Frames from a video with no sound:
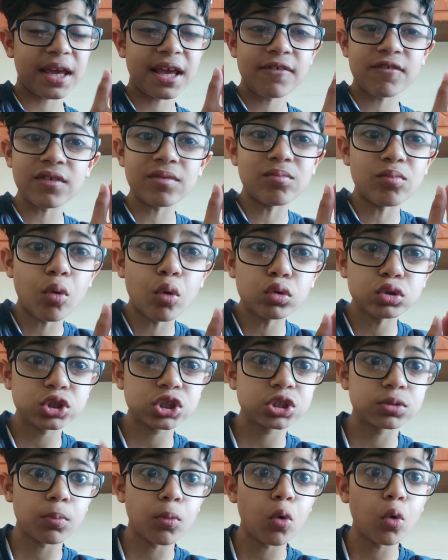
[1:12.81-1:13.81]
even more
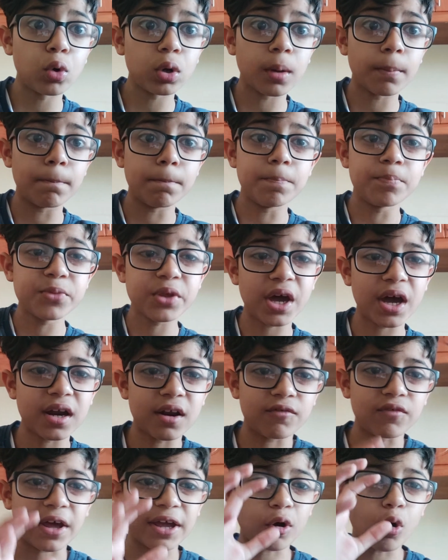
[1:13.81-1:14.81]
smaller kind
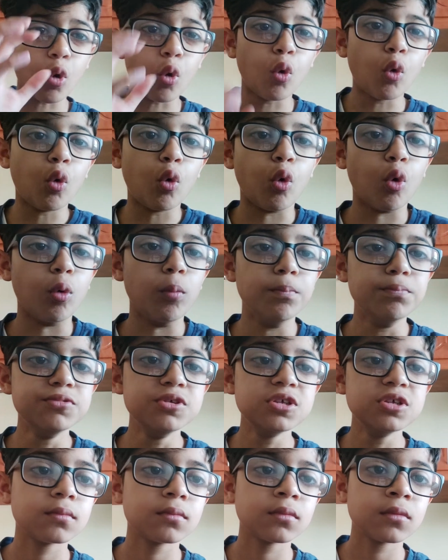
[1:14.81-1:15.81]
of like
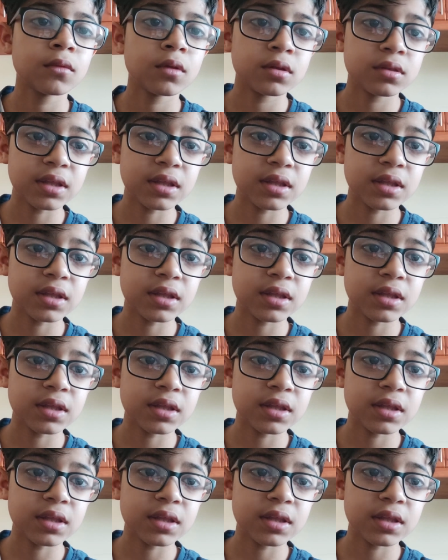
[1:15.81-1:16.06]
orbs